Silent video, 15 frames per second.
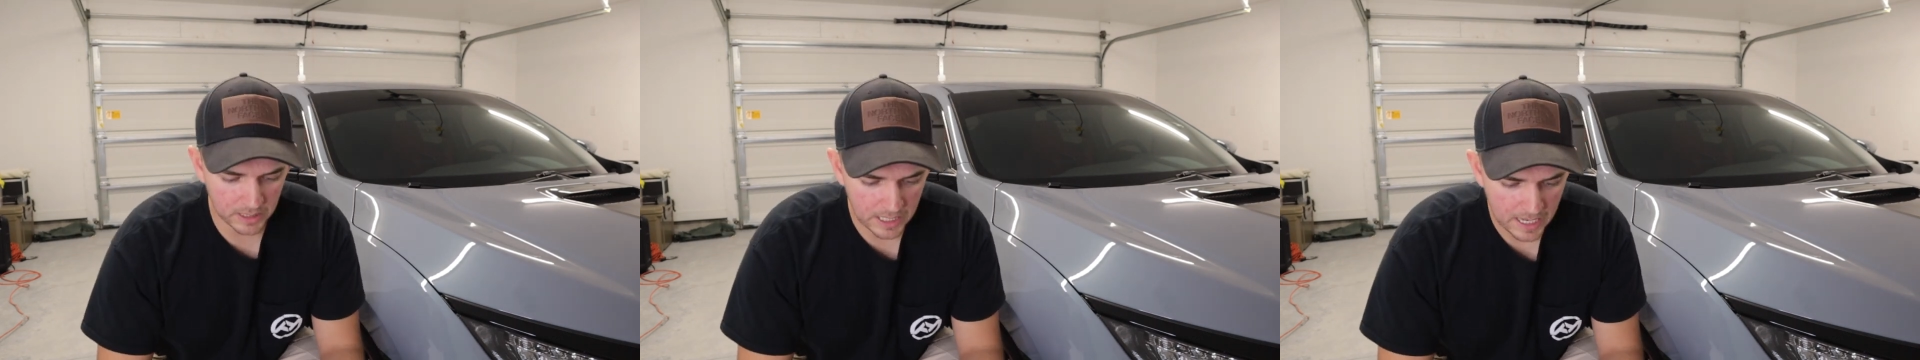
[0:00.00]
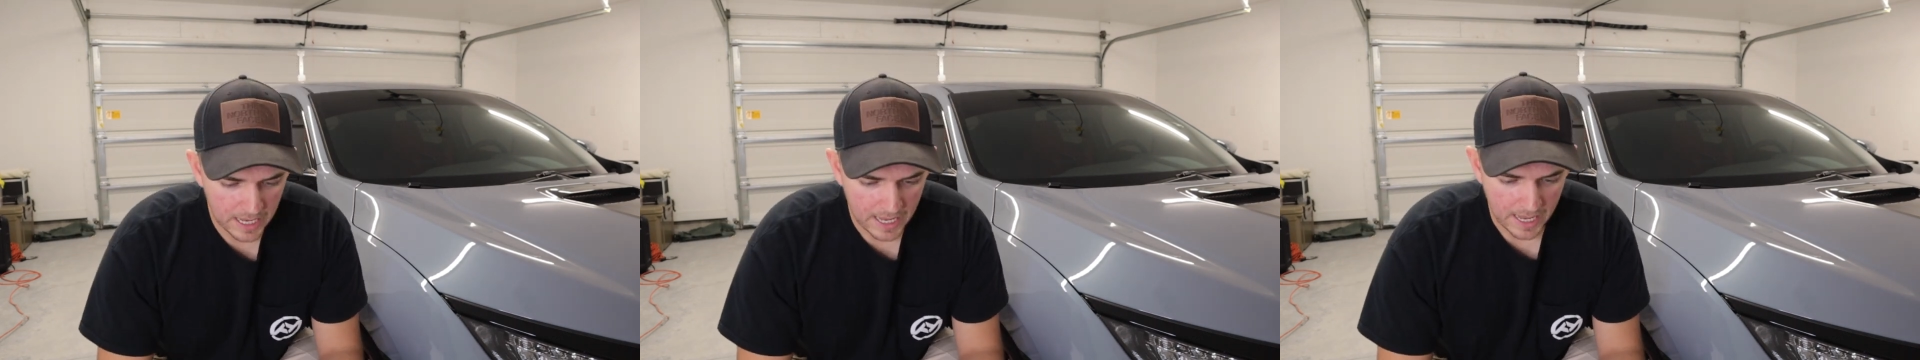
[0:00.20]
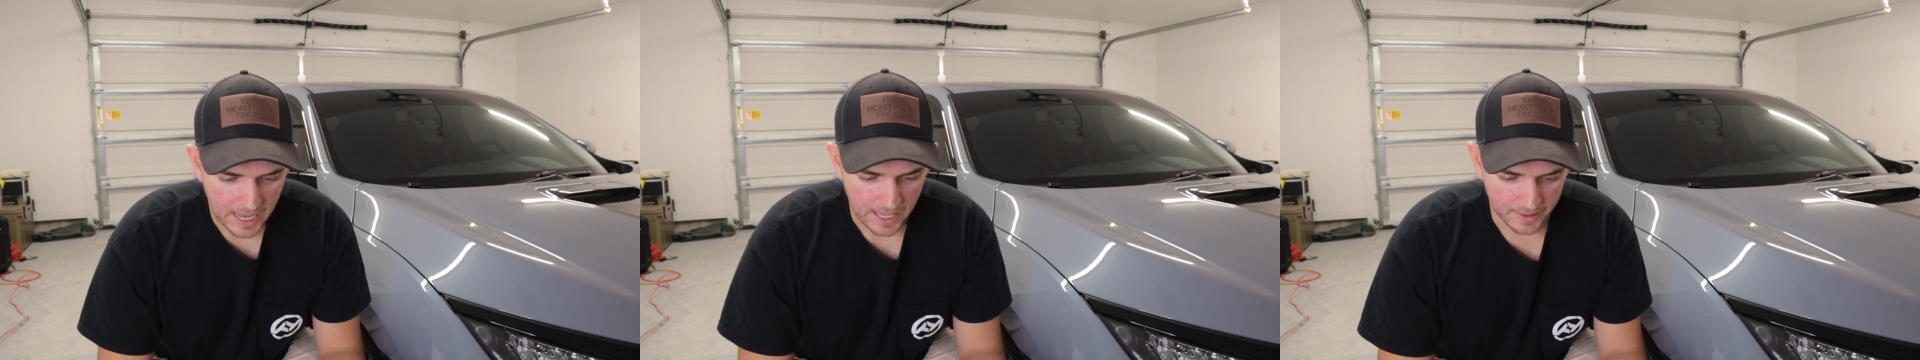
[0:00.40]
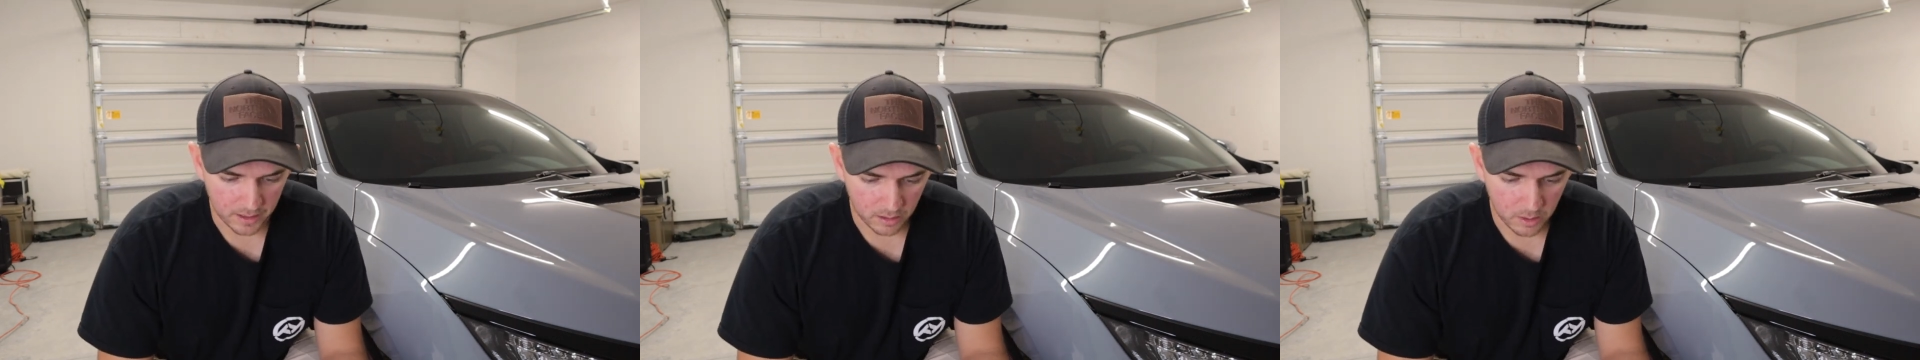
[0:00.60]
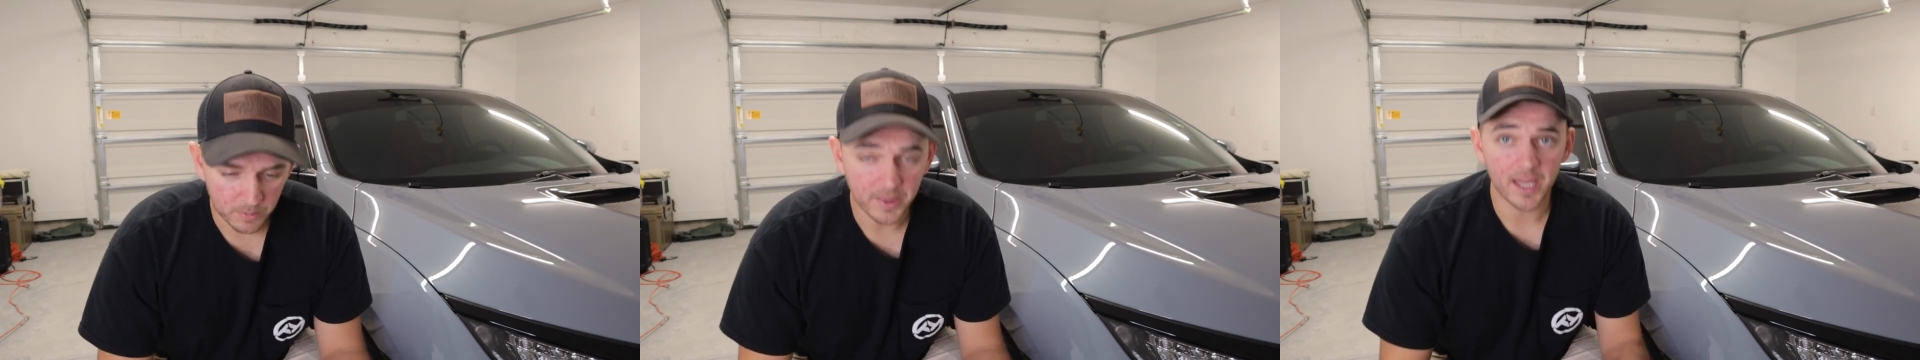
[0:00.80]
And then
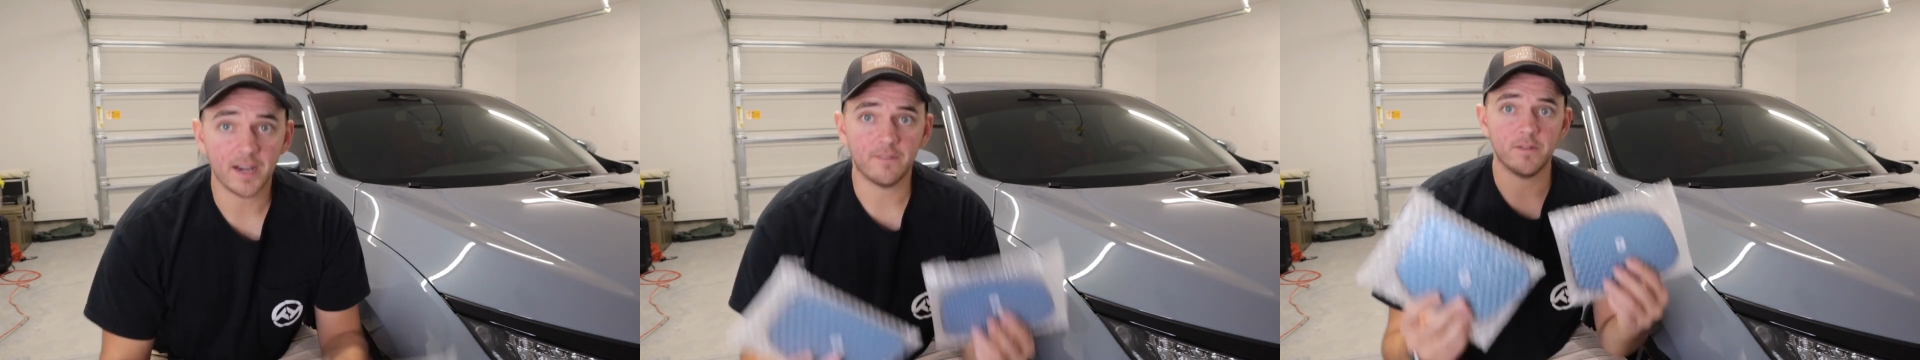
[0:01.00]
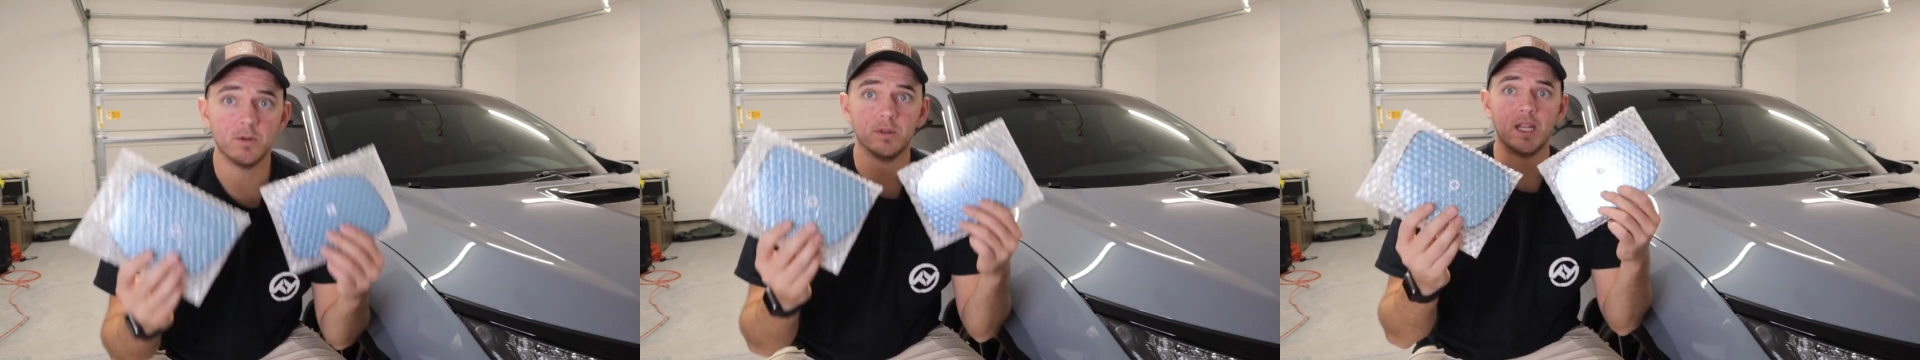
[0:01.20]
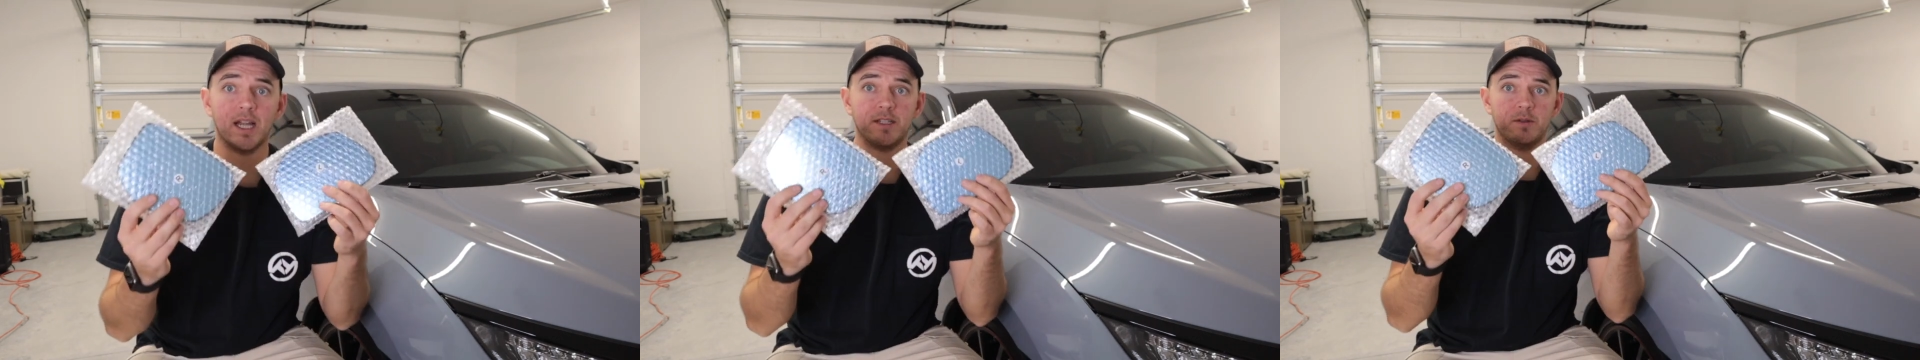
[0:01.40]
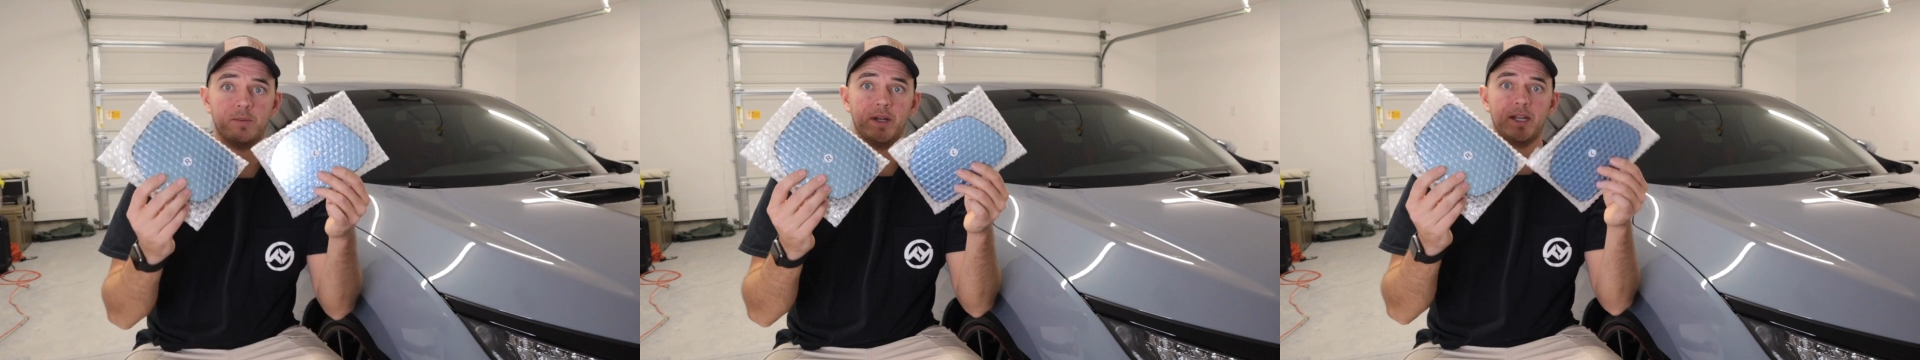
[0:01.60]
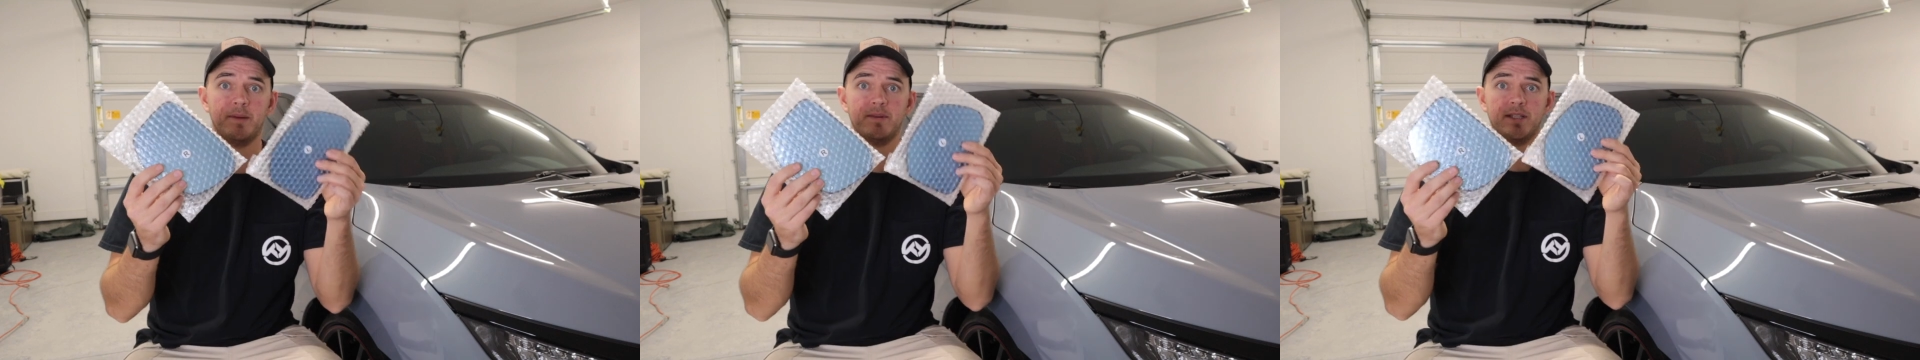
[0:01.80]
along with that, if you would like to
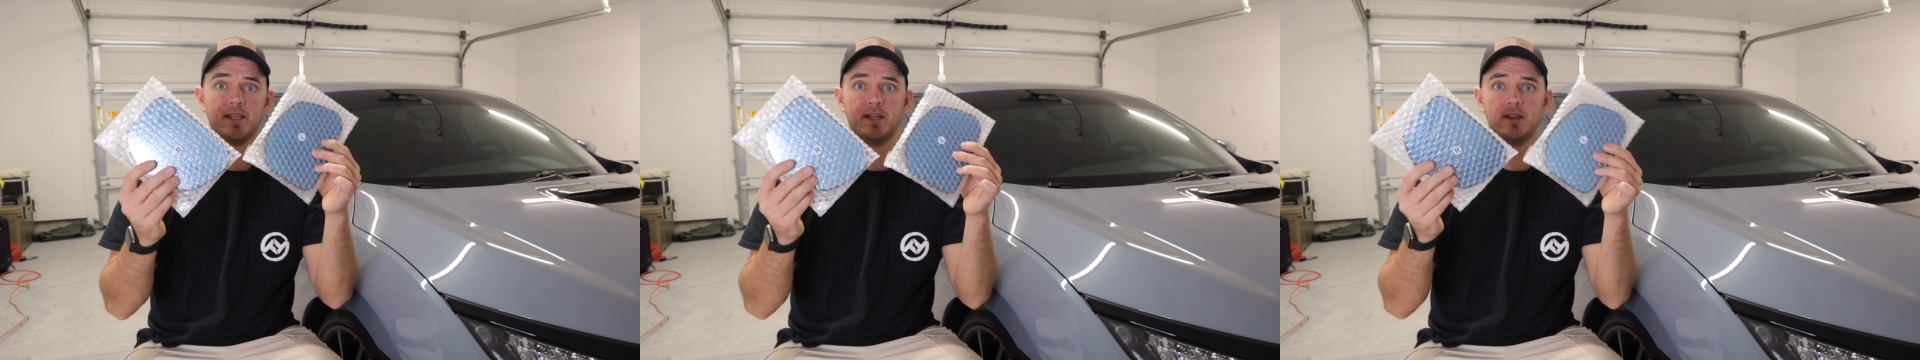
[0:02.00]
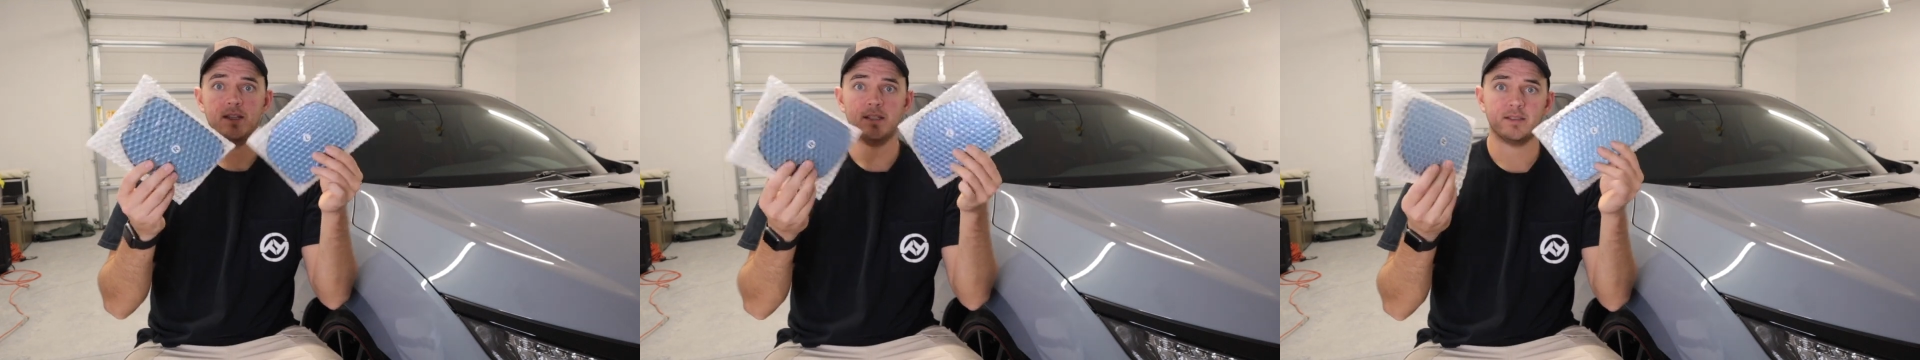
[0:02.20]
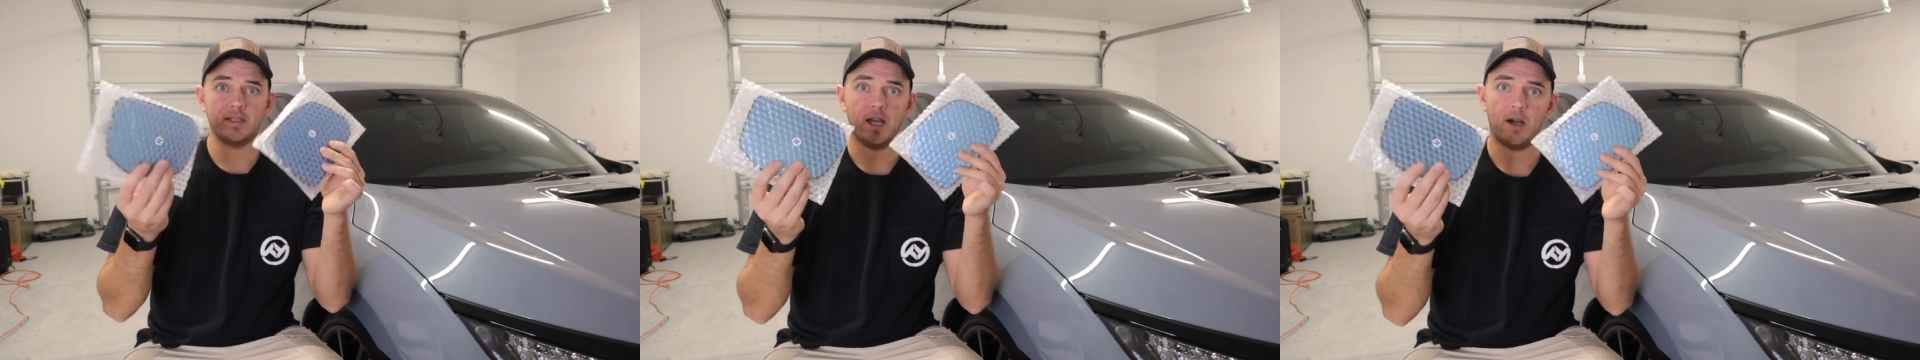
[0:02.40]
pick up a set of this,